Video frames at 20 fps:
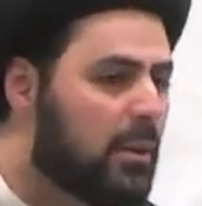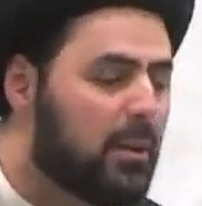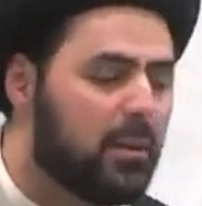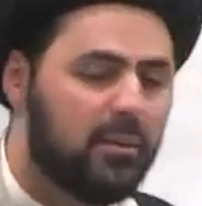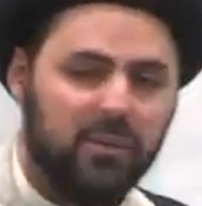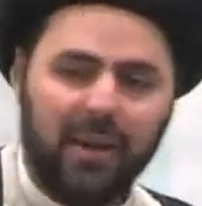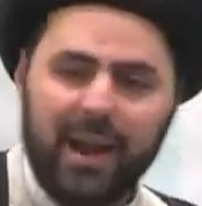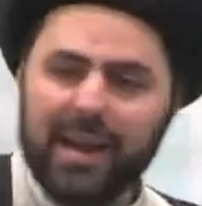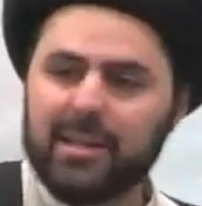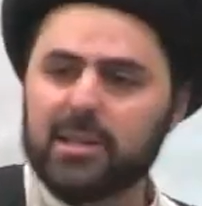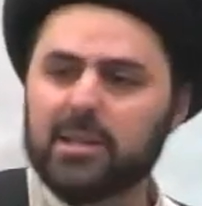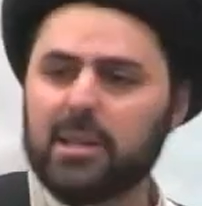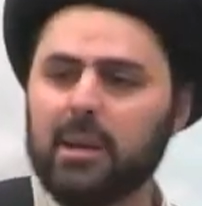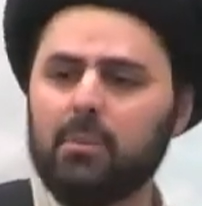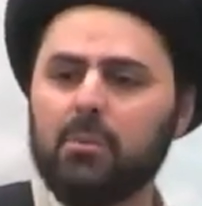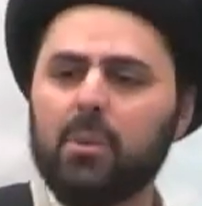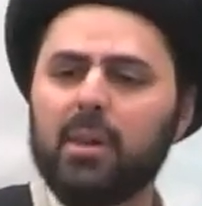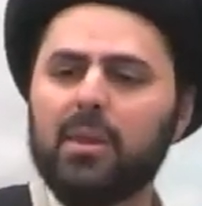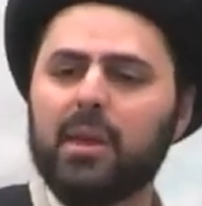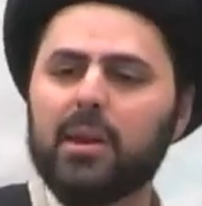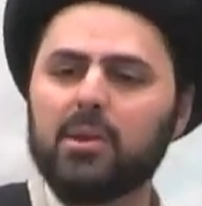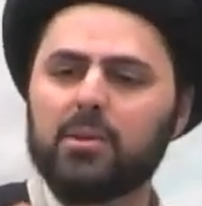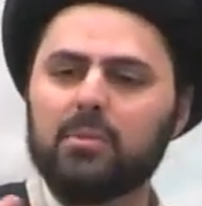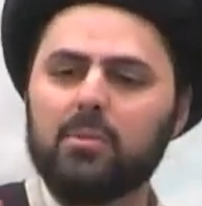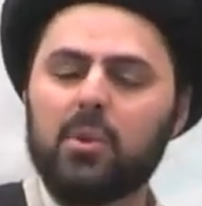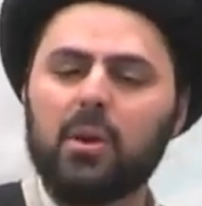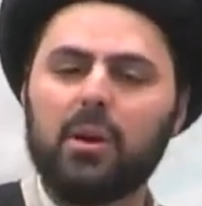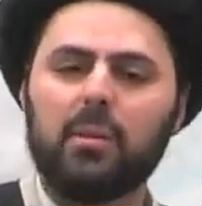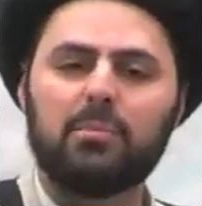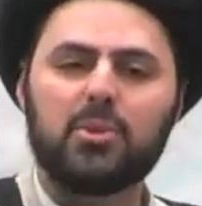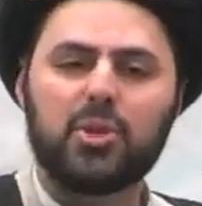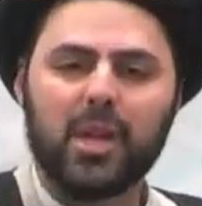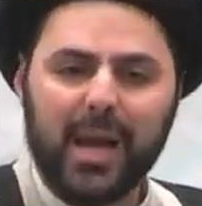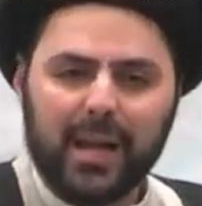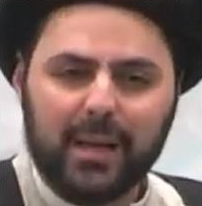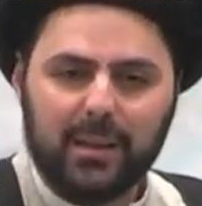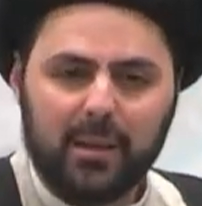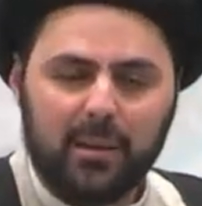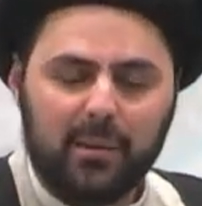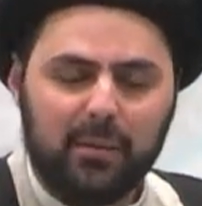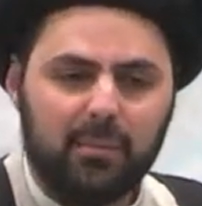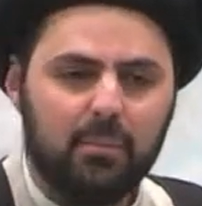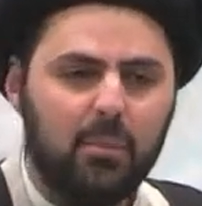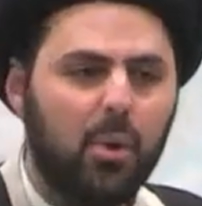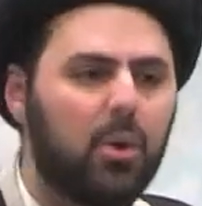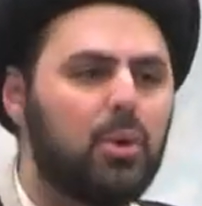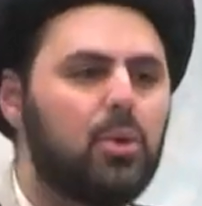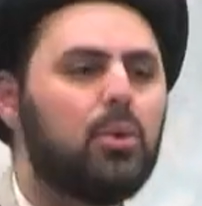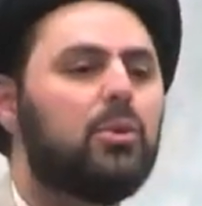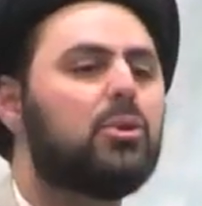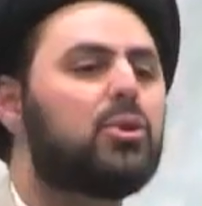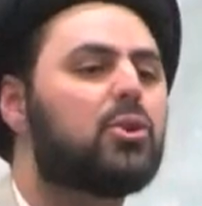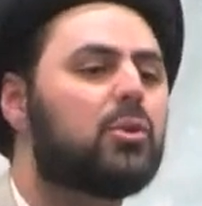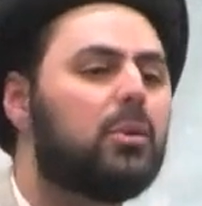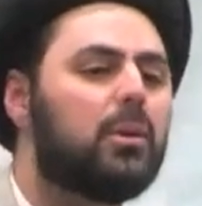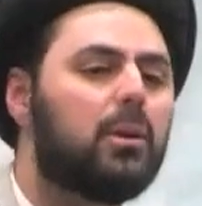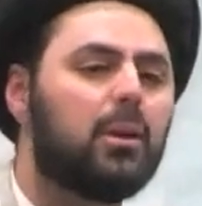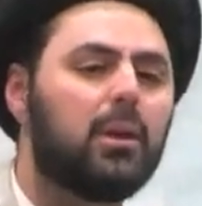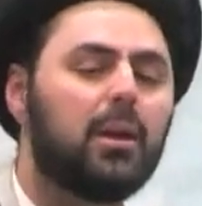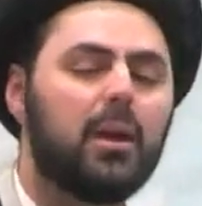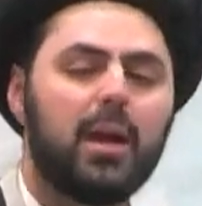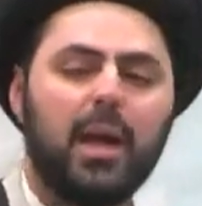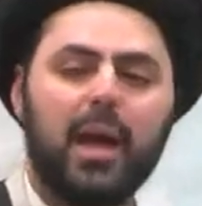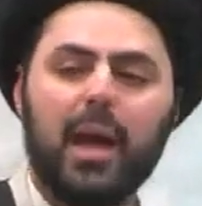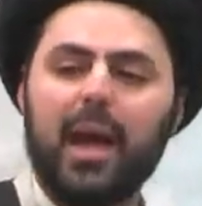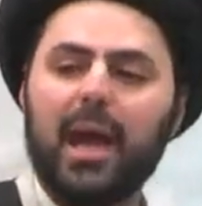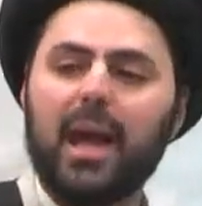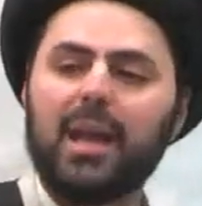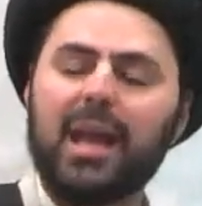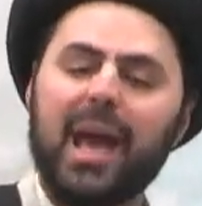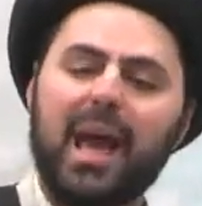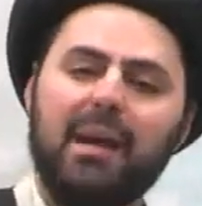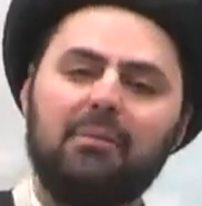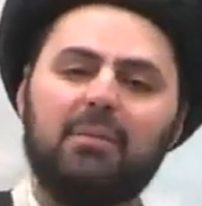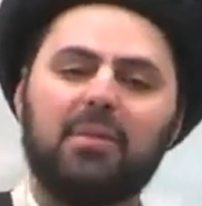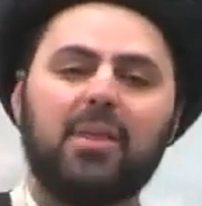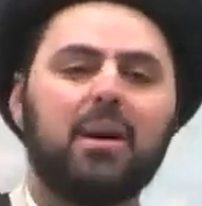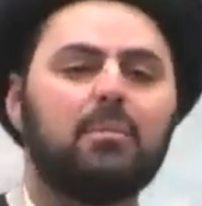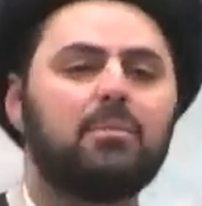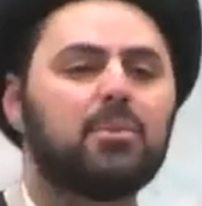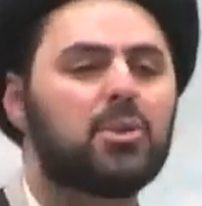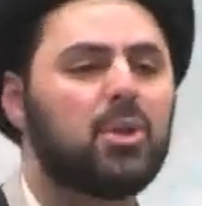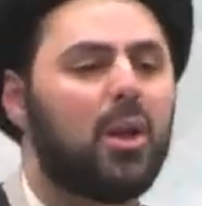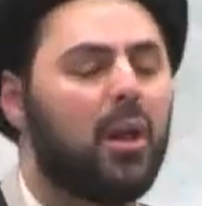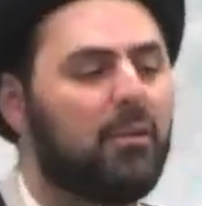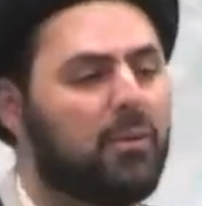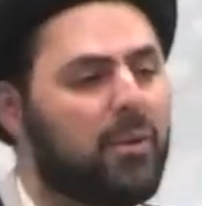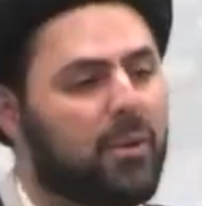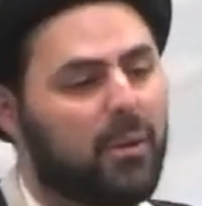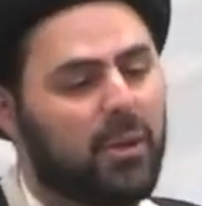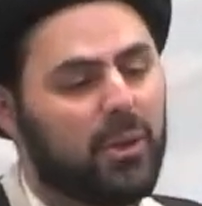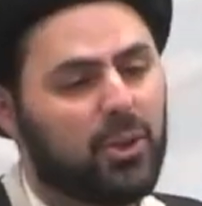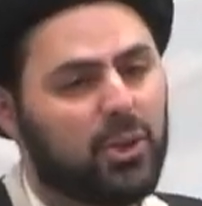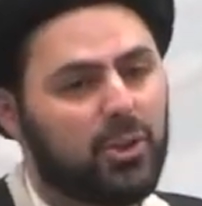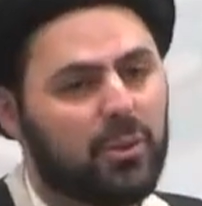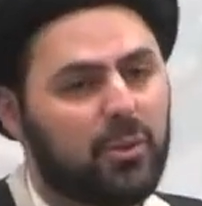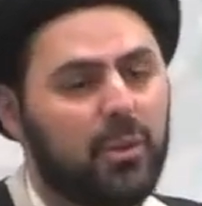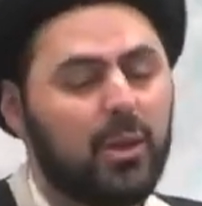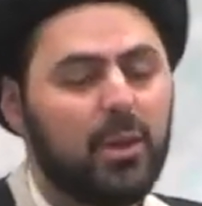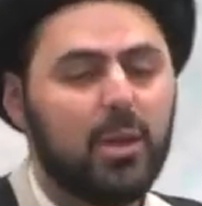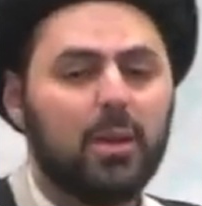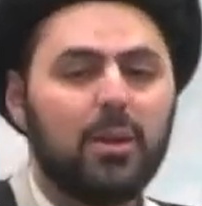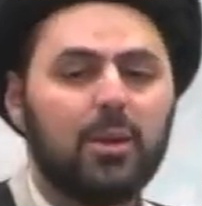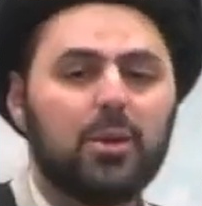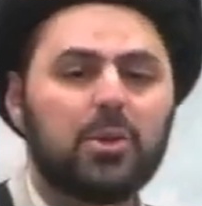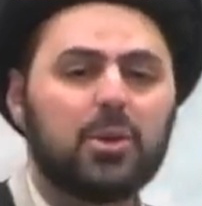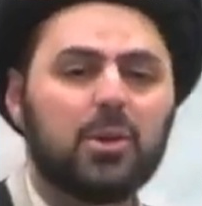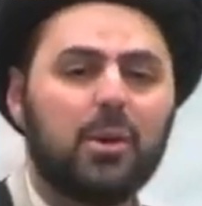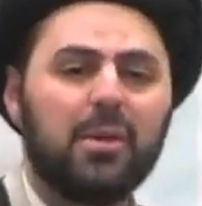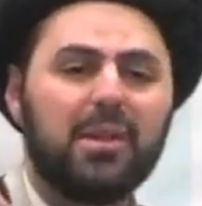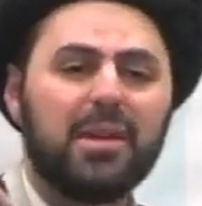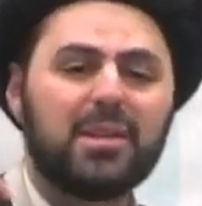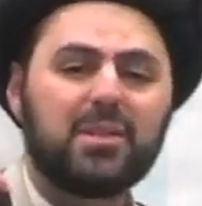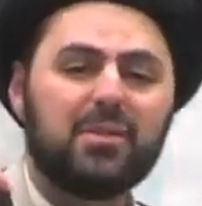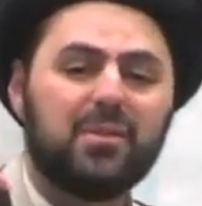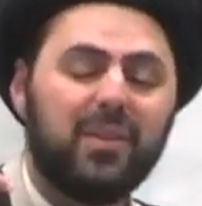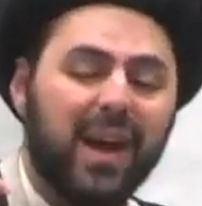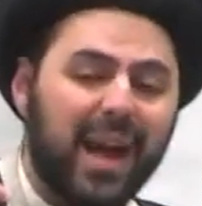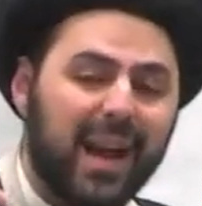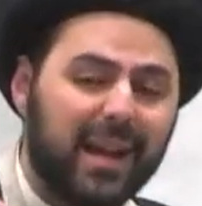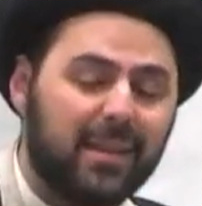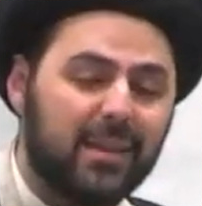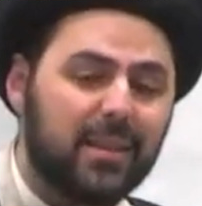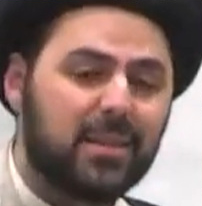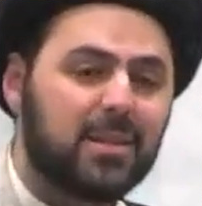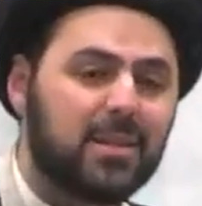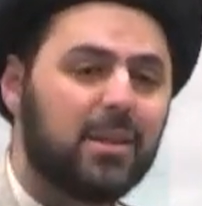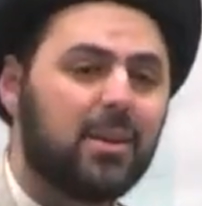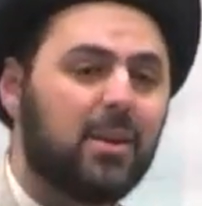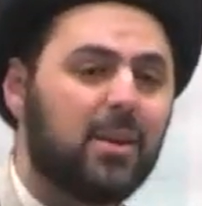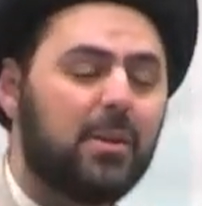Find someone that is more objective, more neutral, and have them solve your issue. So this fact, this